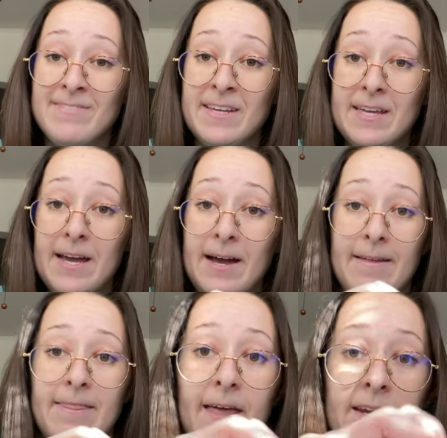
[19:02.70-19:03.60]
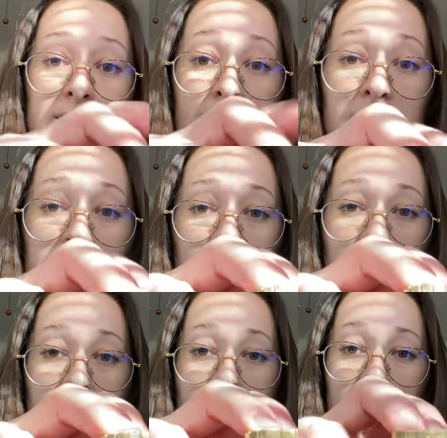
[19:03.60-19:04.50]
yeah, that is my
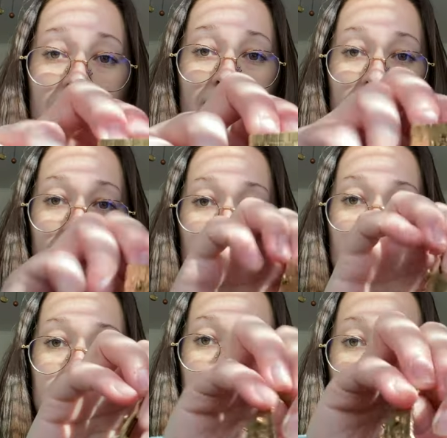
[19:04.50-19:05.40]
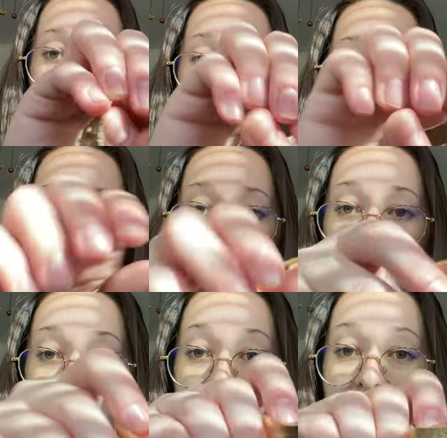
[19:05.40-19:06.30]
story, man. Like I'm
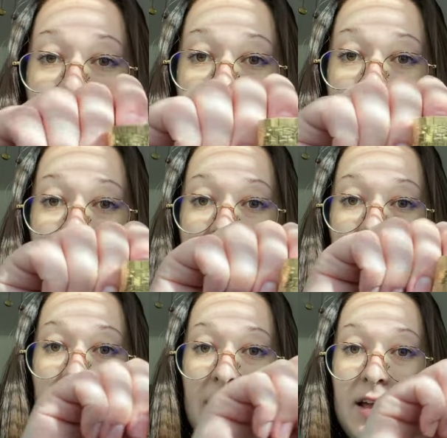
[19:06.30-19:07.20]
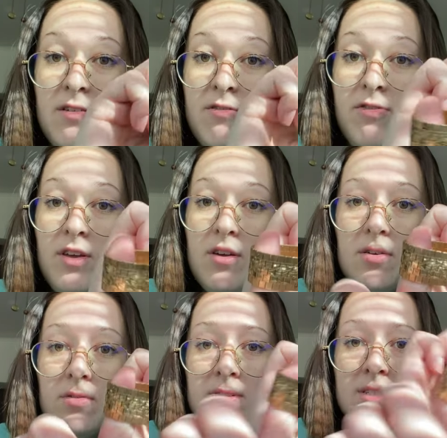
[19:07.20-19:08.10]
very, very
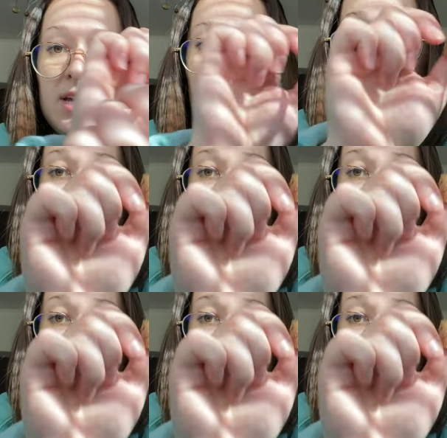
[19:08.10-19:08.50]
confused and